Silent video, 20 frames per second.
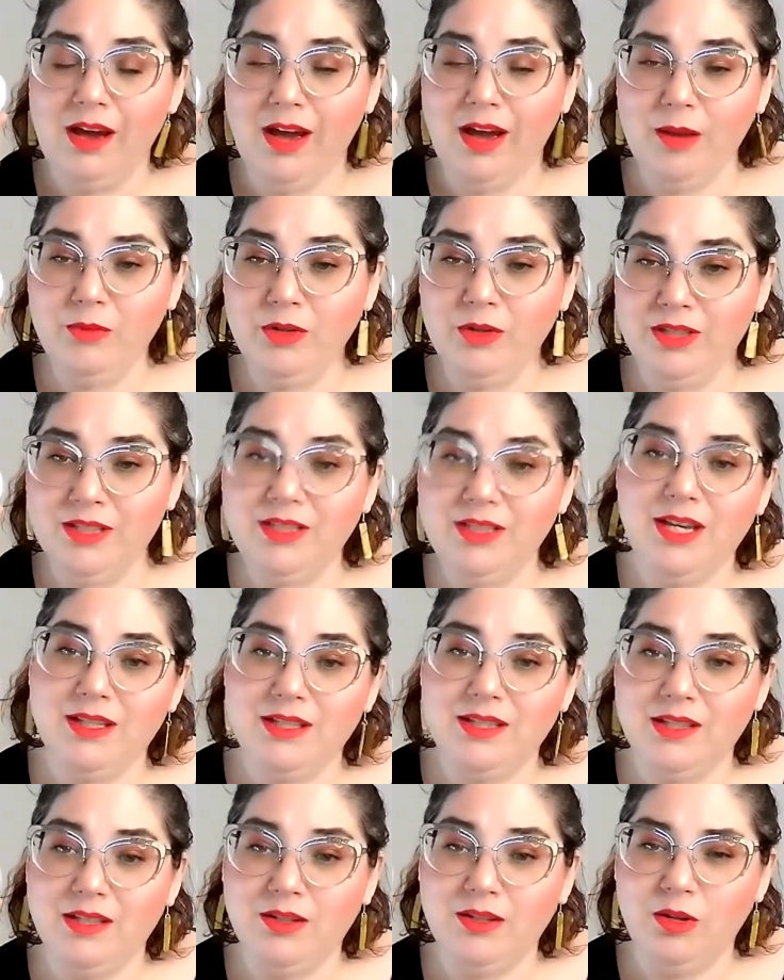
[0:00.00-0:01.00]
I'm really
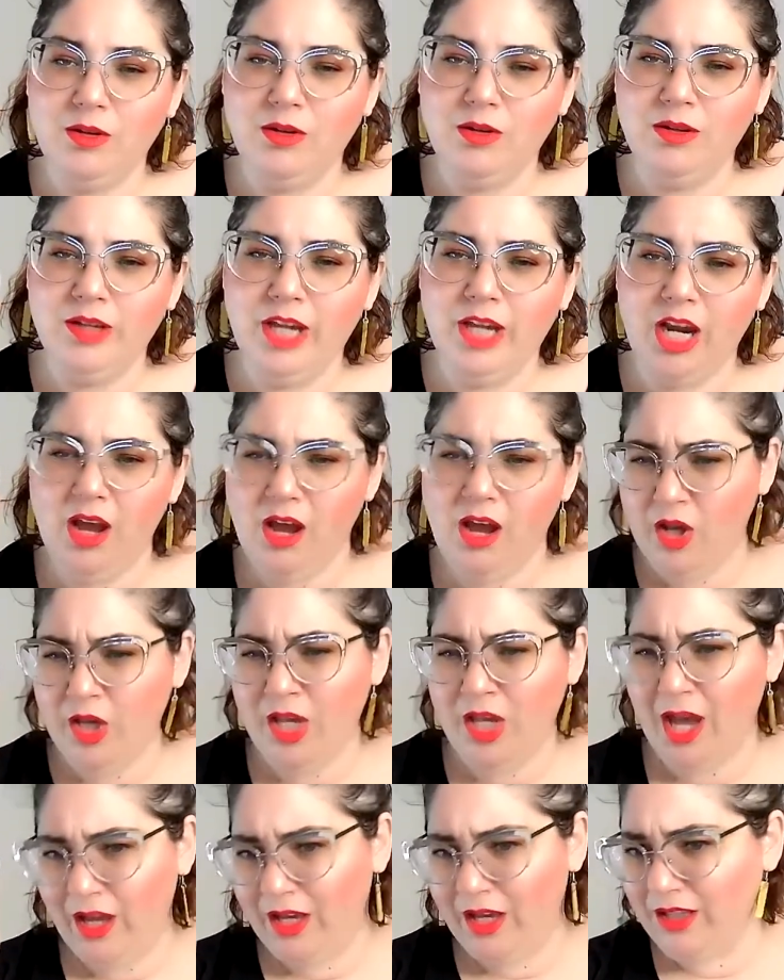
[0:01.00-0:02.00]
testing the whole like, oh
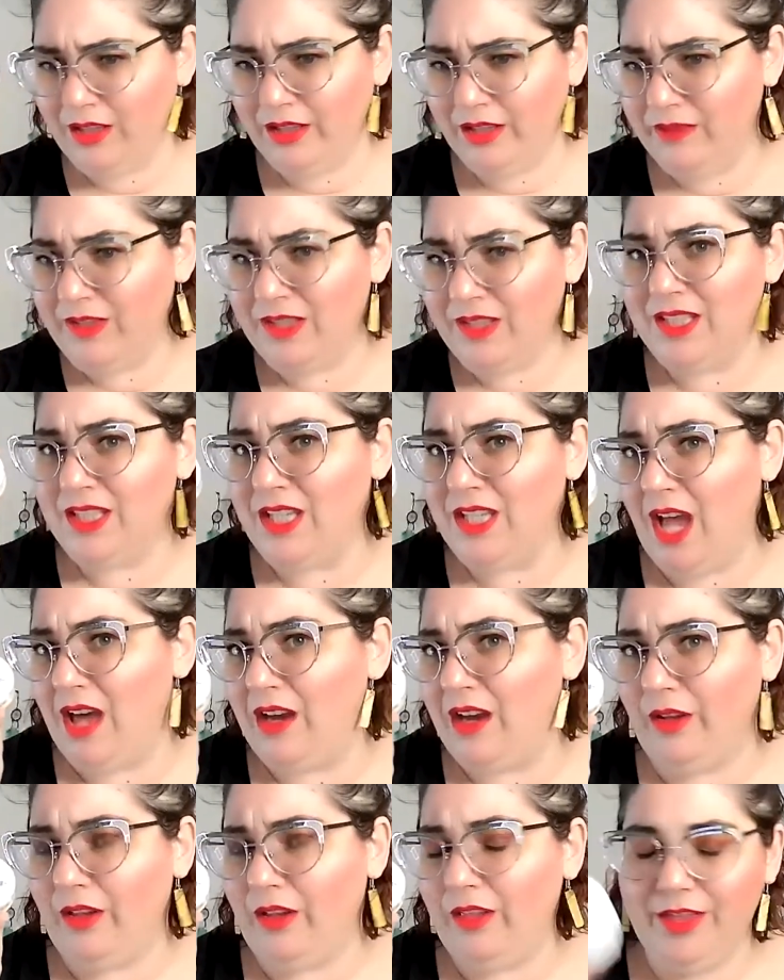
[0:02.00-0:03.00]
yeah, I could live in
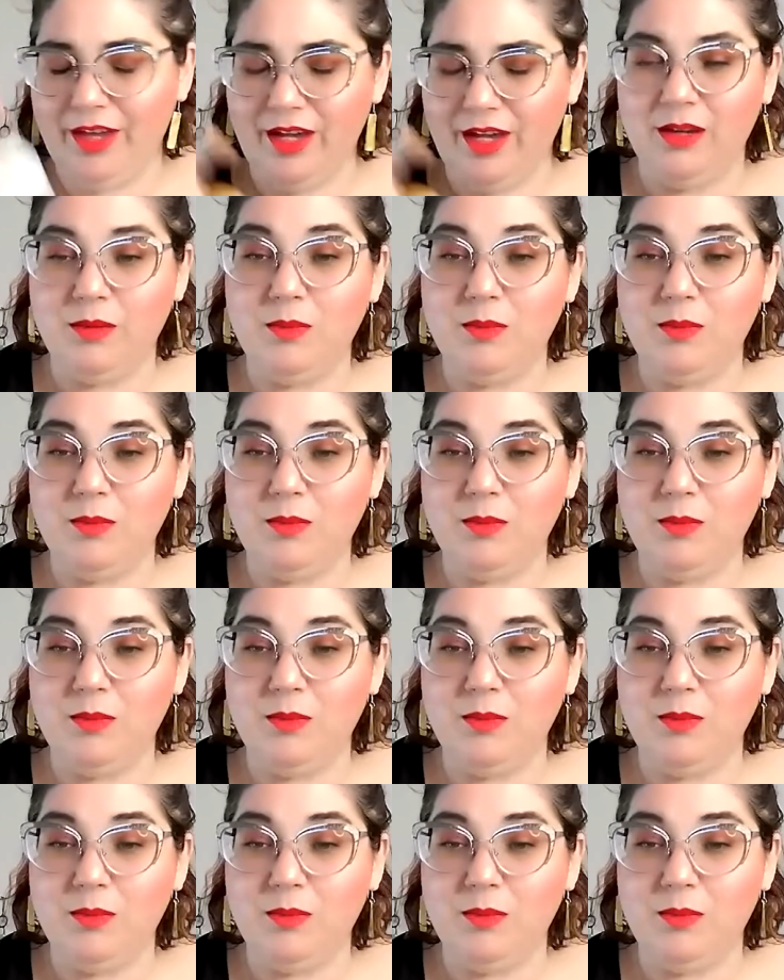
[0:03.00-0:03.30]
Seattle thing